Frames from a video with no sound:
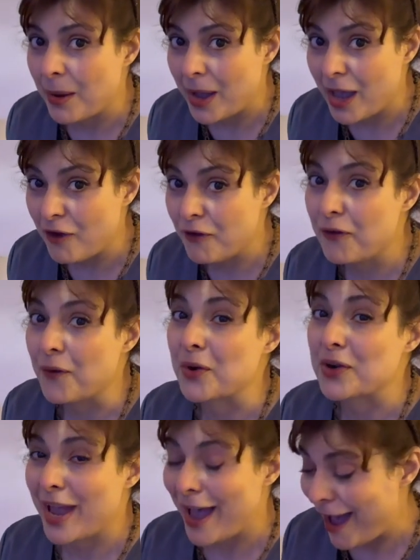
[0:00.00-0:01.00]

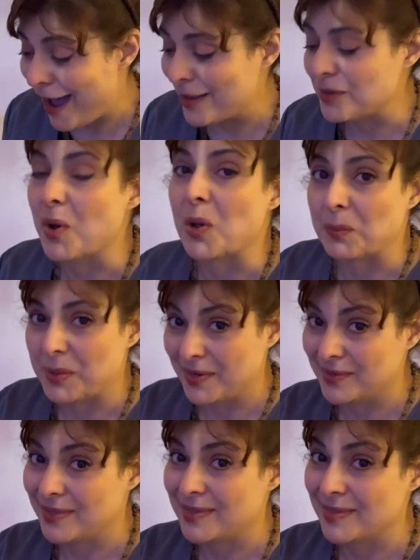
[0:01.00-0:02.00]
effort at all
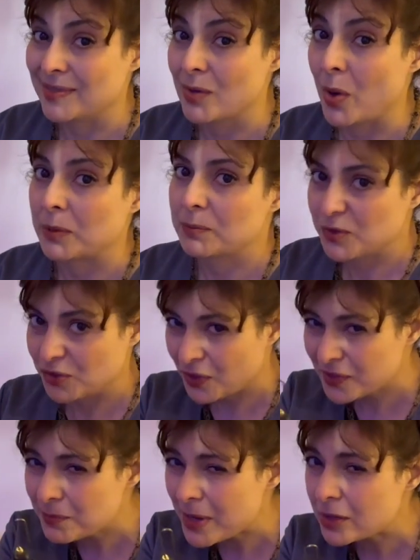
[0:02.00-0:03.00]
because this is hot.
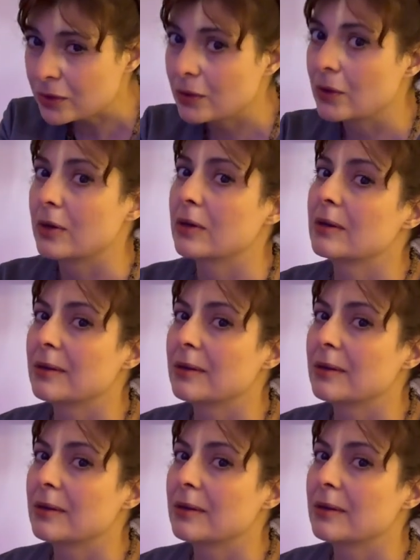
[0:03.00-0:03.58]
Just make sure